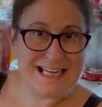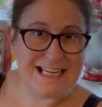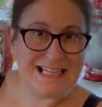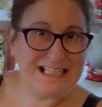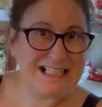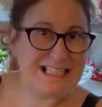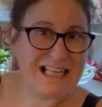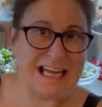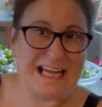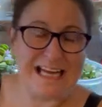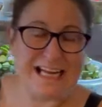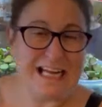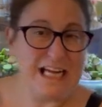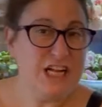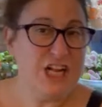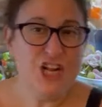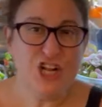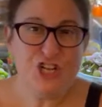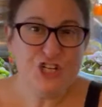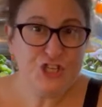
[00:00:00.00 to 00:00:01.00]
needs like
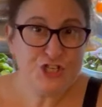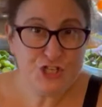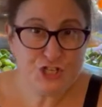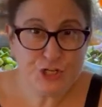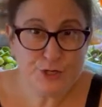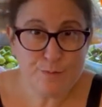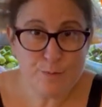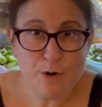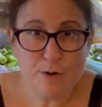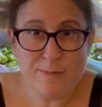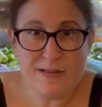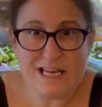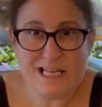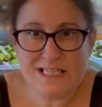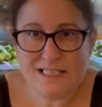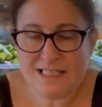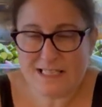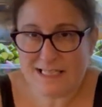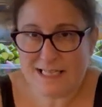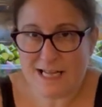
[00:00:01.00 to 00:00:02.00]
2 more
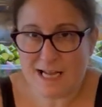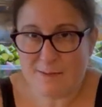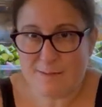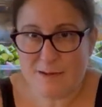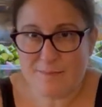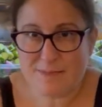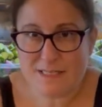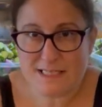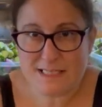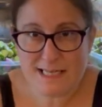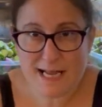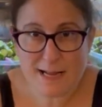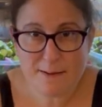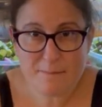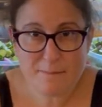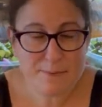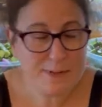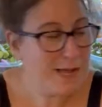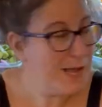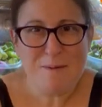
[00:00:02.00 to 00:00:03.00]
minutes to come up to
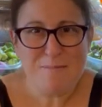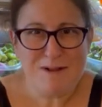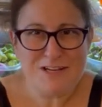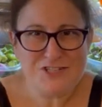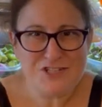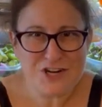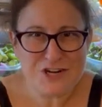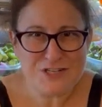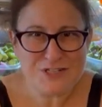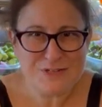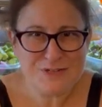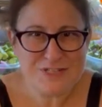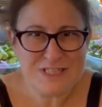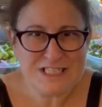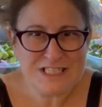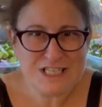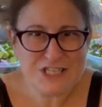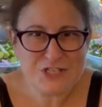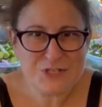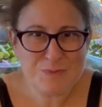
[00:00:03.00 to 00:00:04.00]
temp. My jars are in the
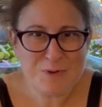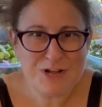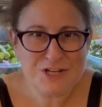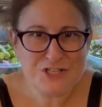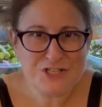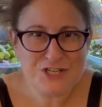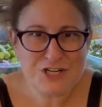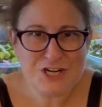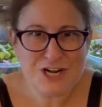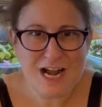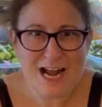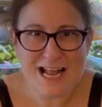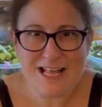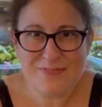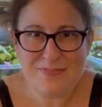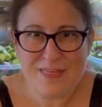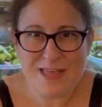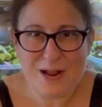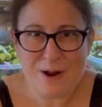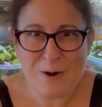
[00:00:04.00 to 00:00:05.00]
dishwasher
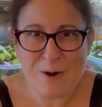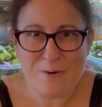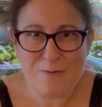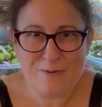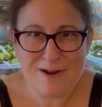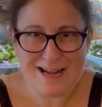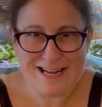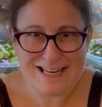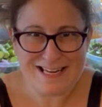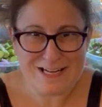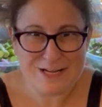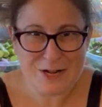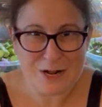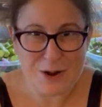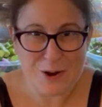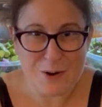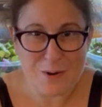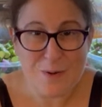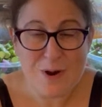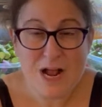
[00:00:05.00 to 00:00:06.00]
and they are ready to
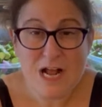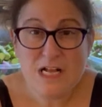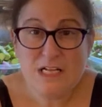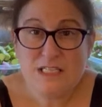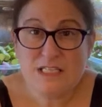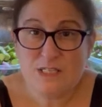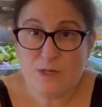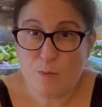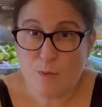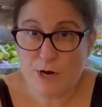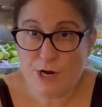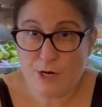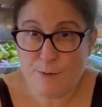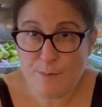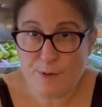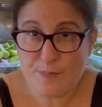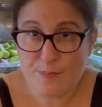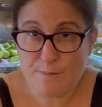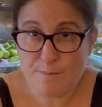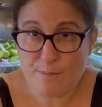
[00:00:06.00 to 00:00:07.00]
go. So we're gonna
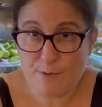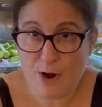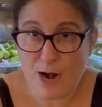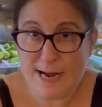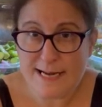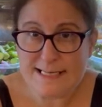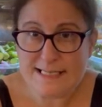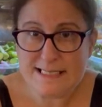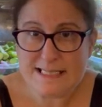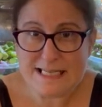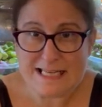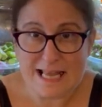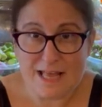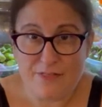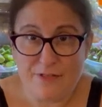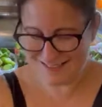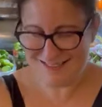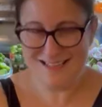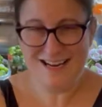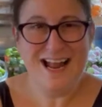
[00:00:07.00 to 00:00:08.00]
put the brine
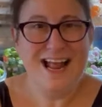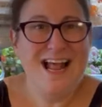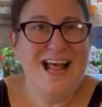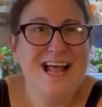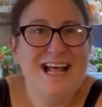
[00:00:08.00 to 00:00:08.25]
together.